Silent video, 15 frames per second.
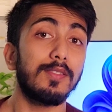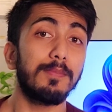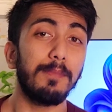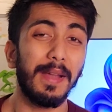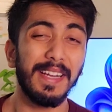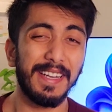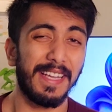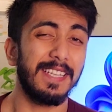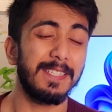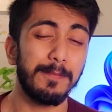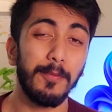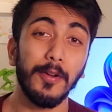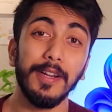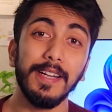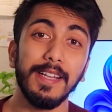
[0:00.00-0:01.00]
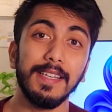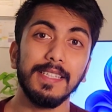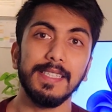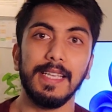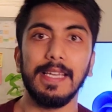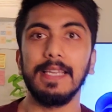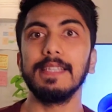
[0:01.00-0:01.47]
My next point
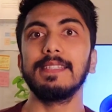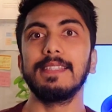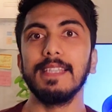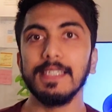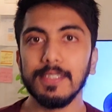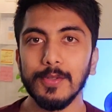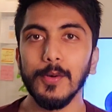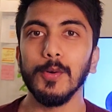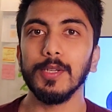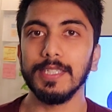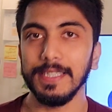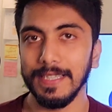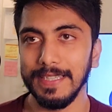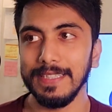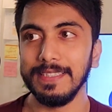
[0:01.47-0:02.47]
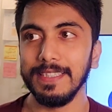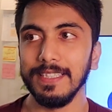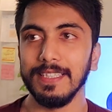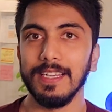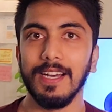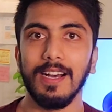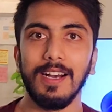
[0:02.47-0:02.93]
is this course
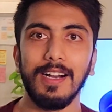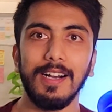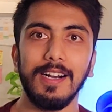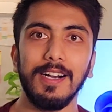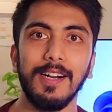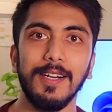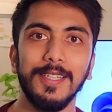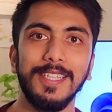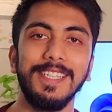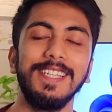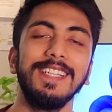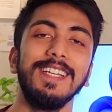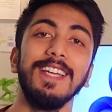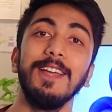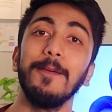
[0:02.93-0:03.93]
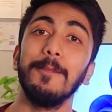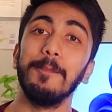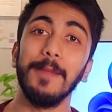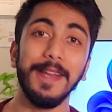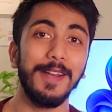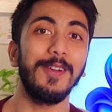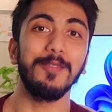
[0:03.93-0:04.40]
easy?
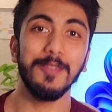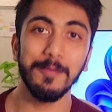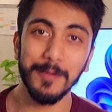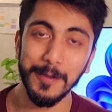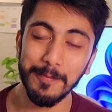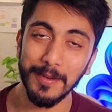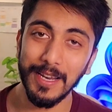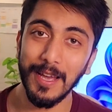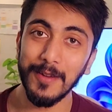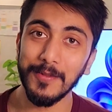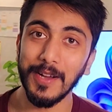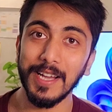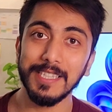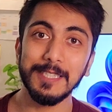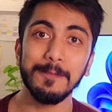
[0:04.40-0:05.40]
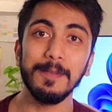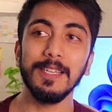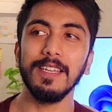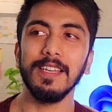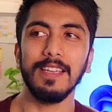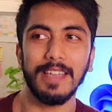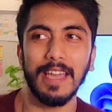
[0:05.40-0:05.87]
Many of the people have asked
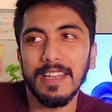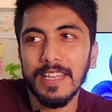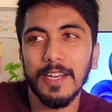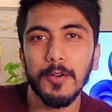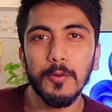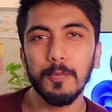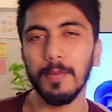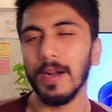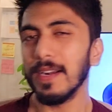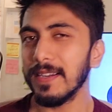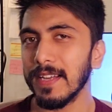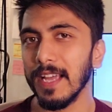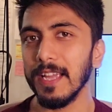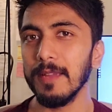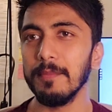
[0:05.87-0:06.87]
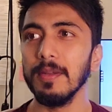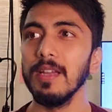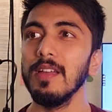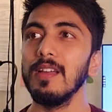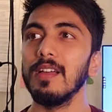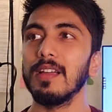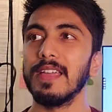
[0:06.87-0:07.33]
me, can they do part-time?
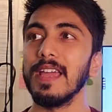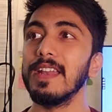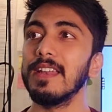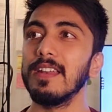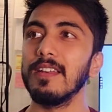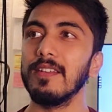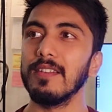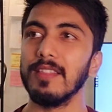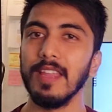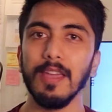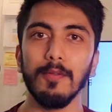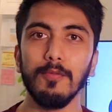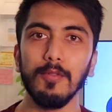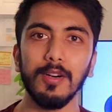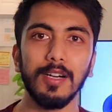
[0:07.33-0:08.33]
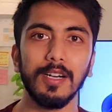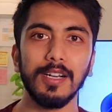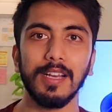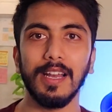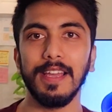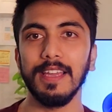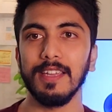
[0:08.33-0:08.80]
Can they
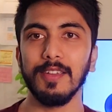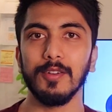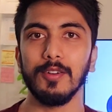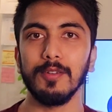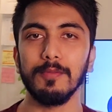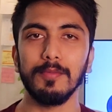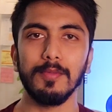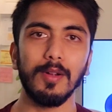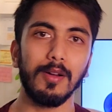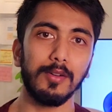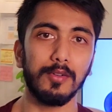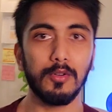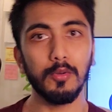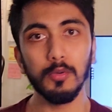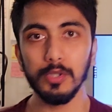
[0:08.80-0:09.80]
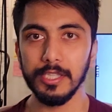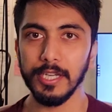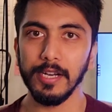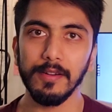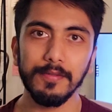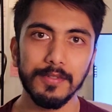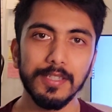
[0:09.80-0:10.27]
work, like, you know, two
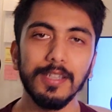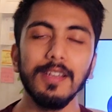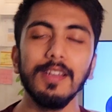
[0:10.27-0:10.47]
shifts?